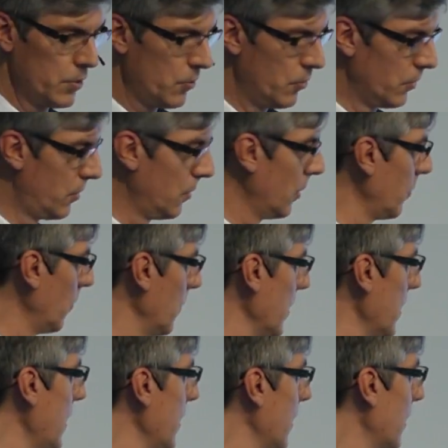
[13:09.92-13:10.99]
which could not
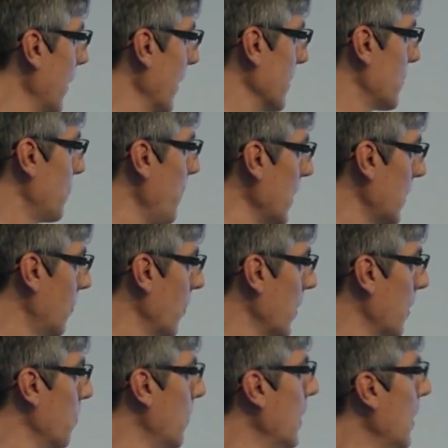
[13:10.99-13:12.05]
only hear and speak to
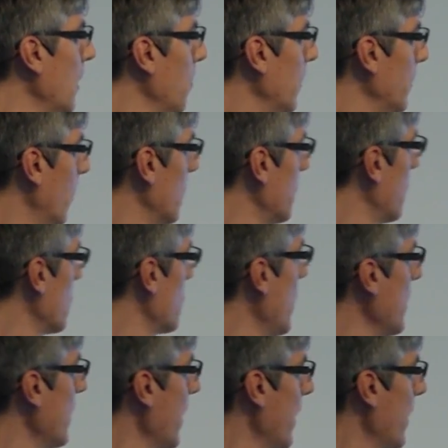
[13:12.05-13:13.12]
him, but also
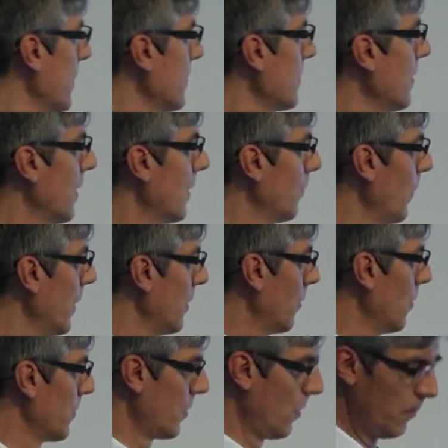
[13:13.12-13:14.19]
shake hands, and we had
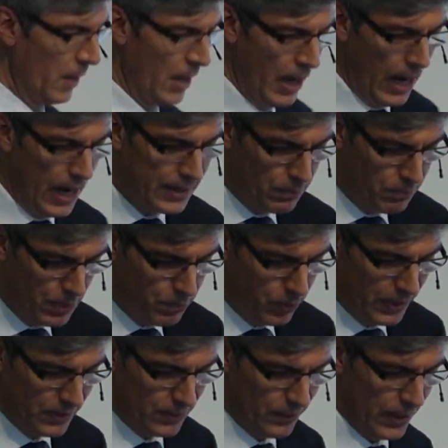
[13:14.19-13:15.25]
also other
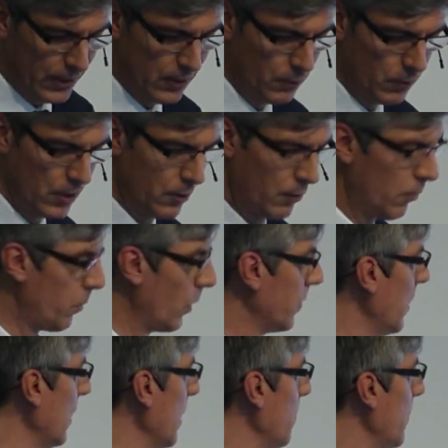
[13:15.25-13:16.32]
people interacting with the
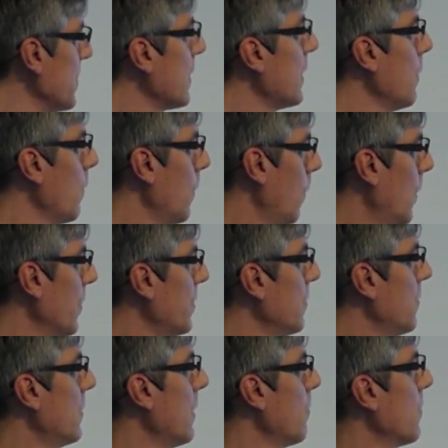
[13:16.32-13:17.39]
robot. Basically, we
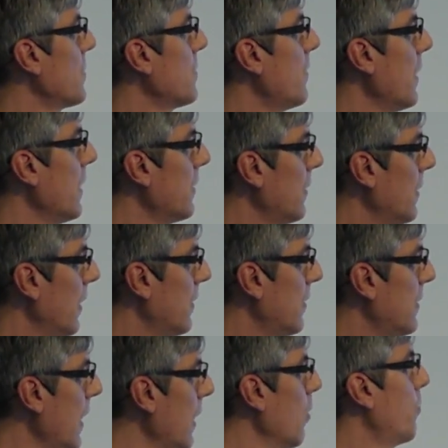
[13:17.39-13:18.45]
wanted to demonstrate that
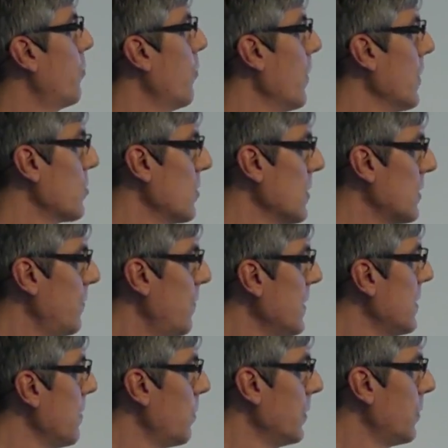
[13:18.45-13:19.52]
teleoperation is
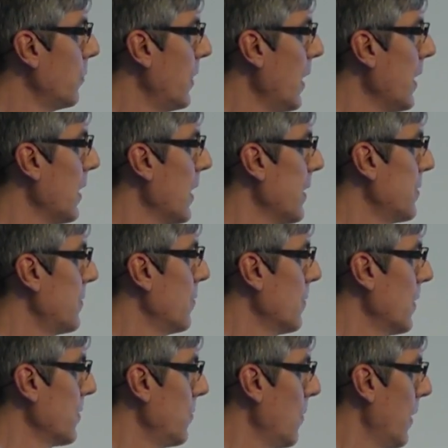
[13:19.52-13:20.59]
feasible today as
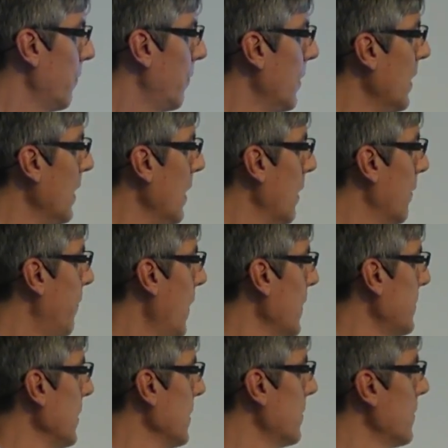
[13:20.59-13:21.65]
soon as you have a
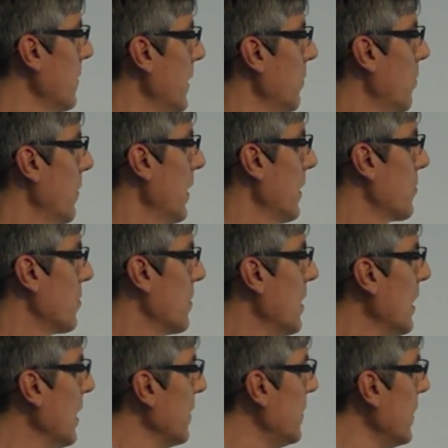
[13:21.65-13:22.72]
fast internet connection.
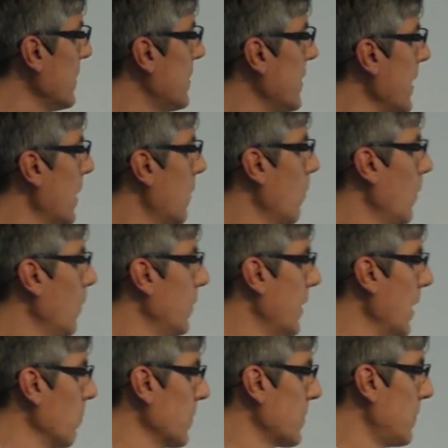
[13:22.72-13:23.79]
This year, we will
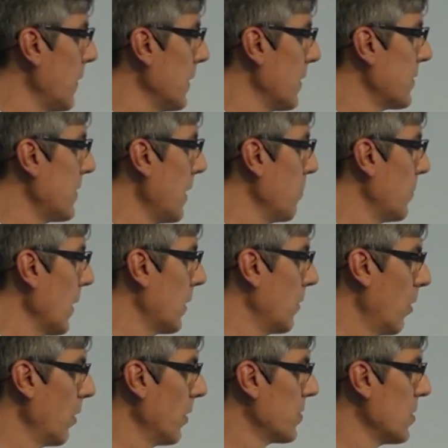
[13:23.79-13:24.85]
demonstrate the same
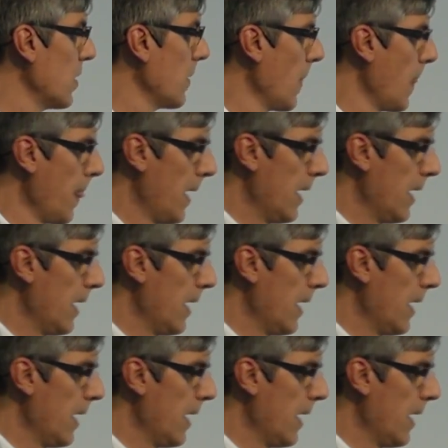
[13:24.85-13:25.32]
technology